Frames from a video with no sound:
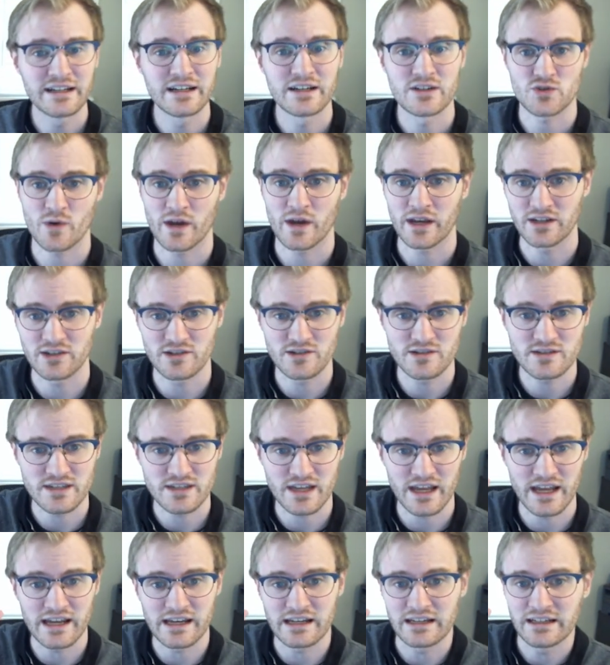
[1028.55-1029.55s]
So I could just
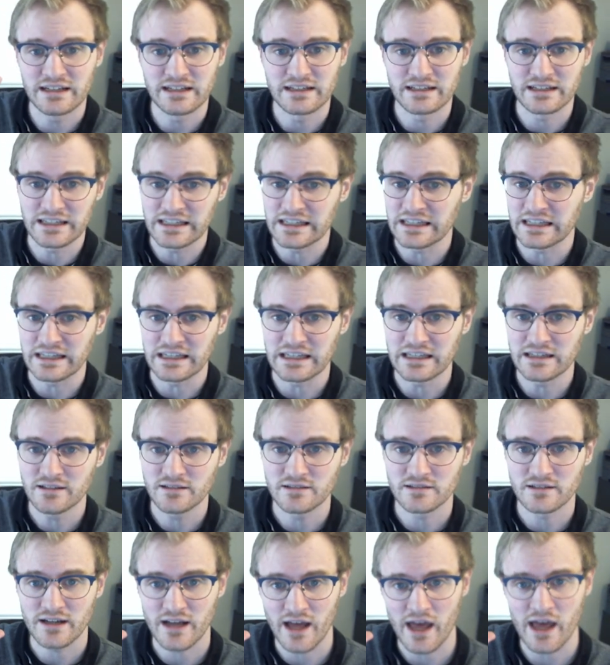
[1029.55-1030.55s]
say E,
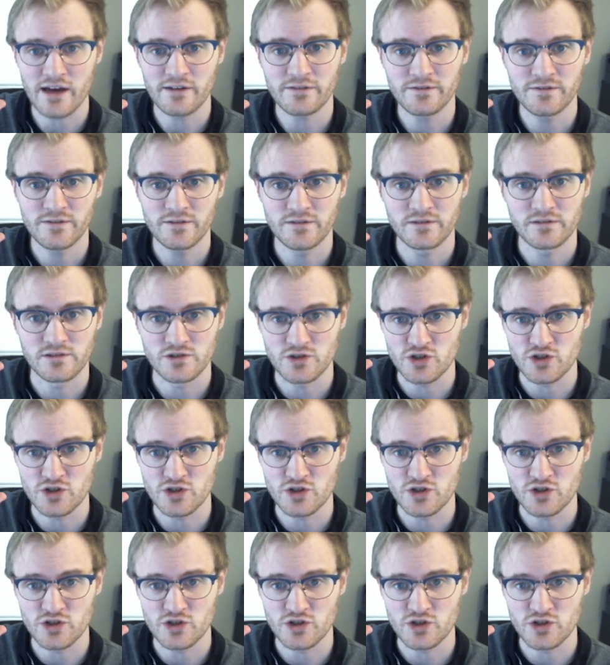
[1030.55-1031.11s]
F,